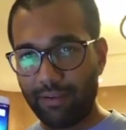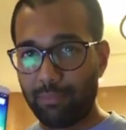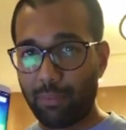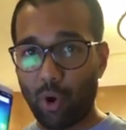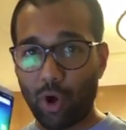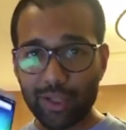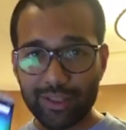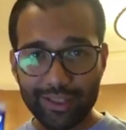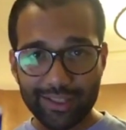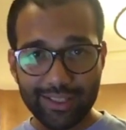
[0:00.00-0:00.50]

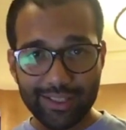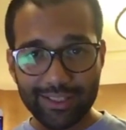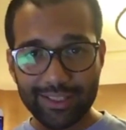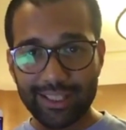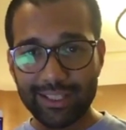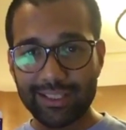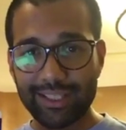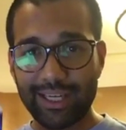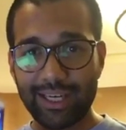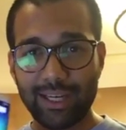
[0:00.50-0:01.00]
Bahut
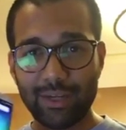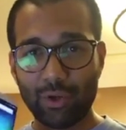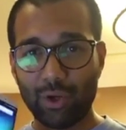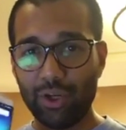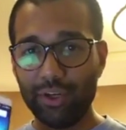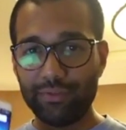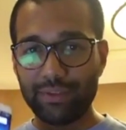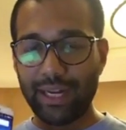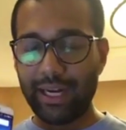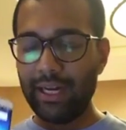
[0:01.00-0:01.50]
atakta tha and all
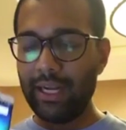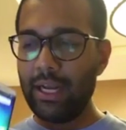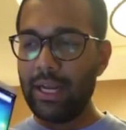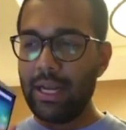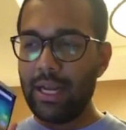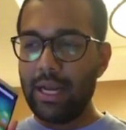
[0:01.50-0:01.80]
of that.